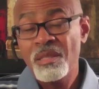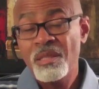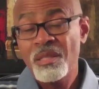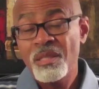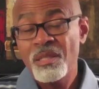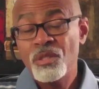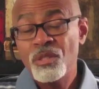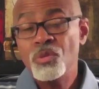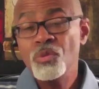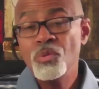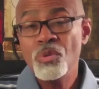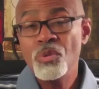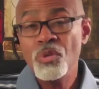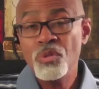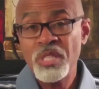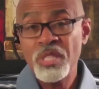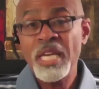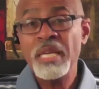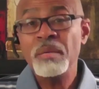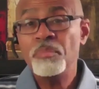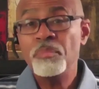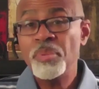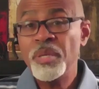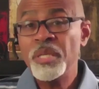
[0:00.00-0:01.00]
to those
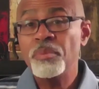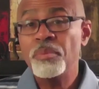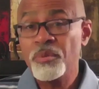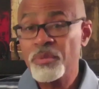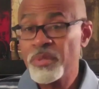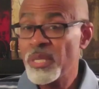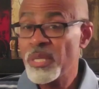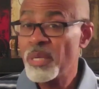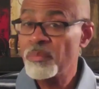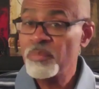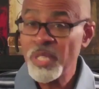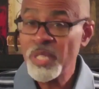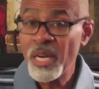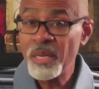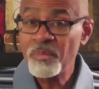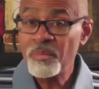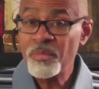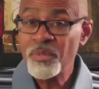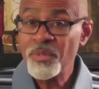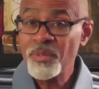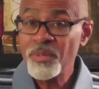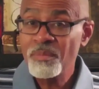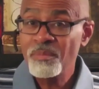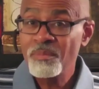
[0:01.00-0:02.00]
same people
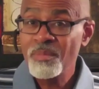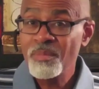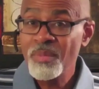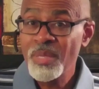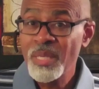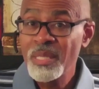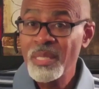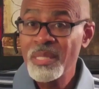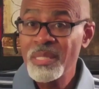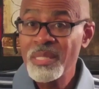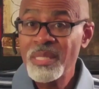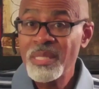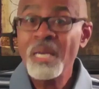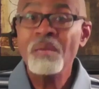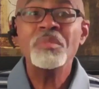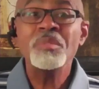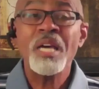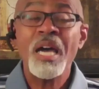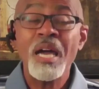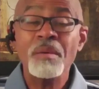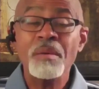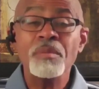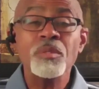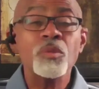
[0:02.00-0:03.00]
sometimes.
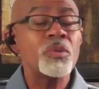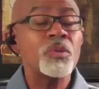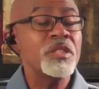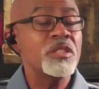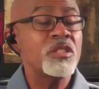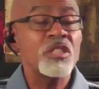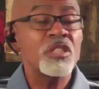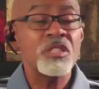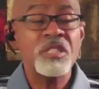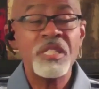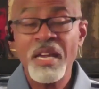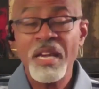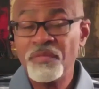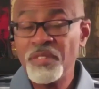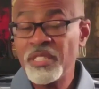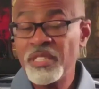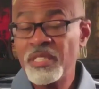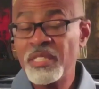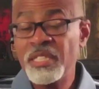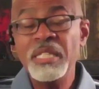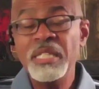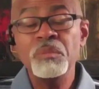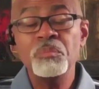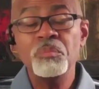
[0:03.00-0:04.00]
Sometimes we just have to
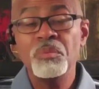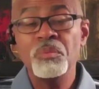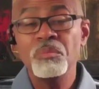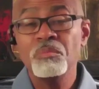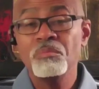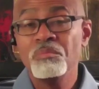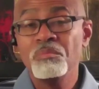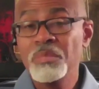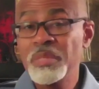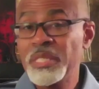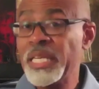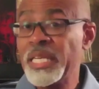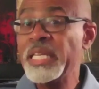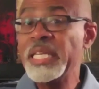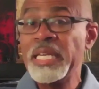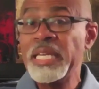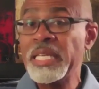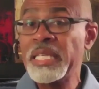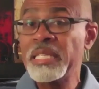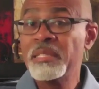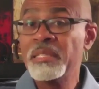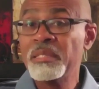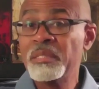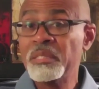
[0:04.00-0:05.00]
keep
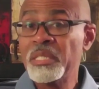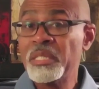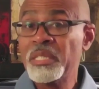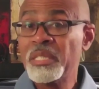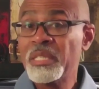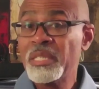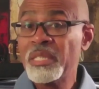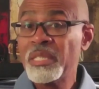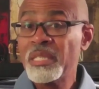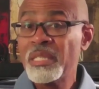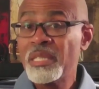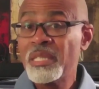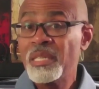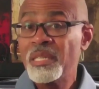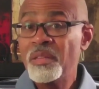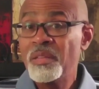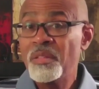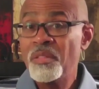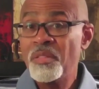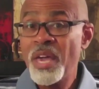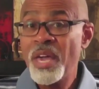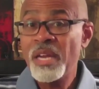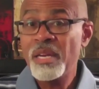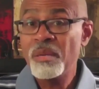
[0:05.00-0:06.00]
getting
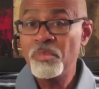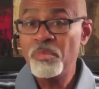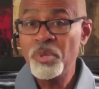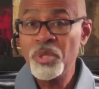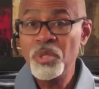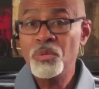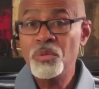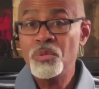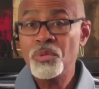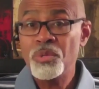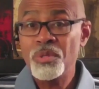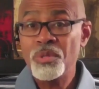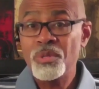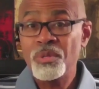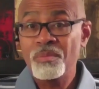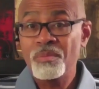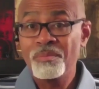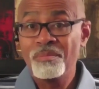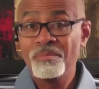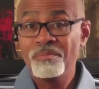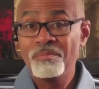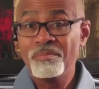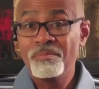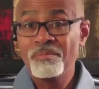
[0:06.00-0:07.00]
that abuse.
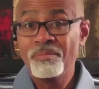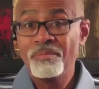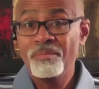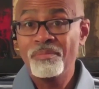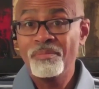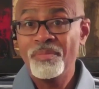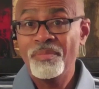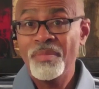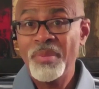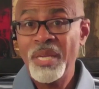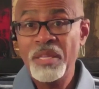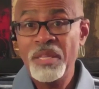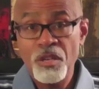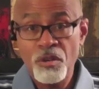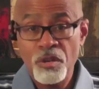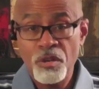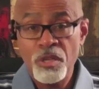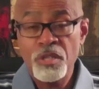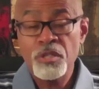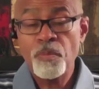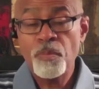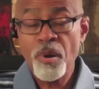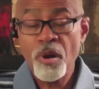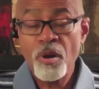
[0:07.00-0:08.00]
And there is
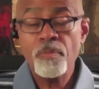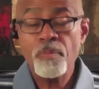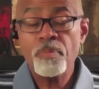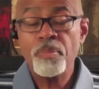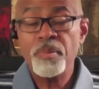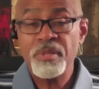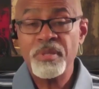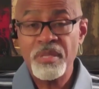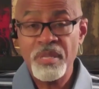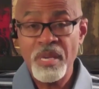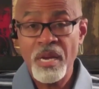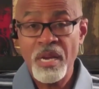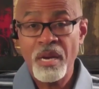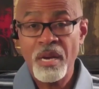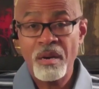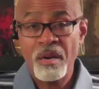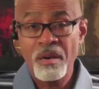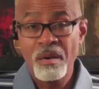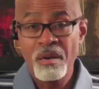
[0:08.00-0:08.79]
purpose there.